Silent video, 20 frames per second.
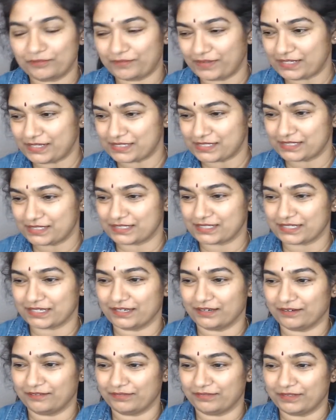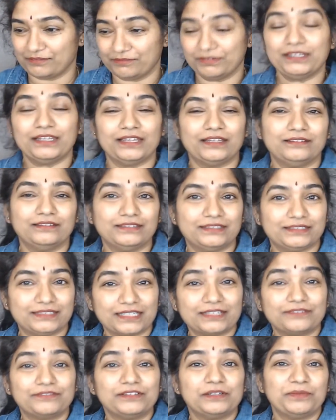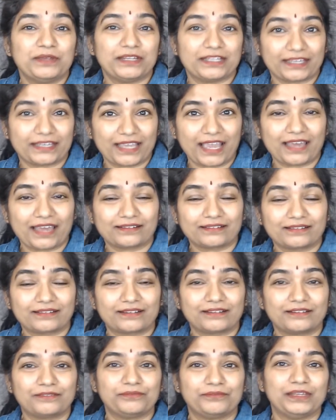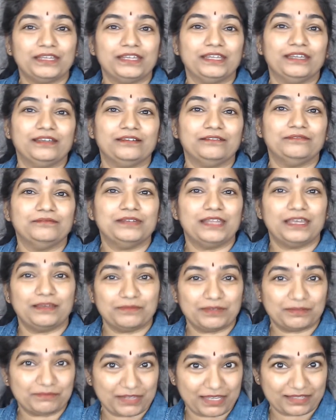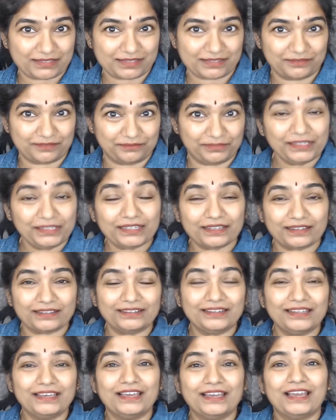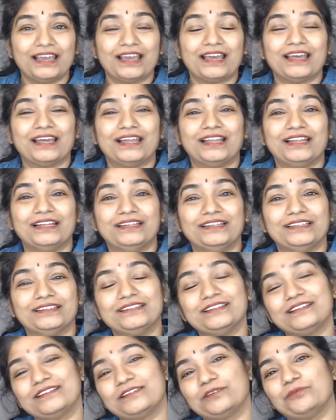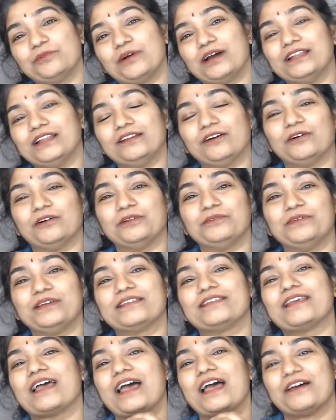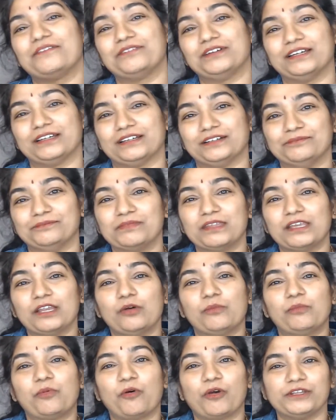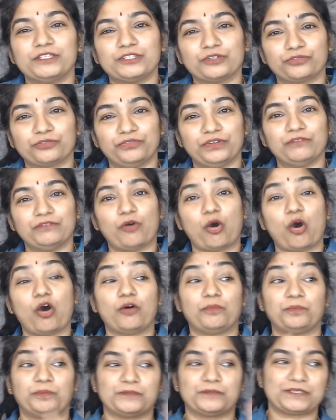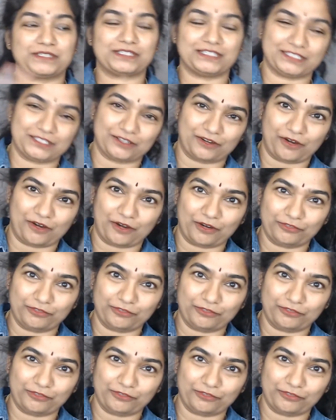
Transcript: the villain, there will be a character, we name him as a villain, and this one always have a point of view opposite of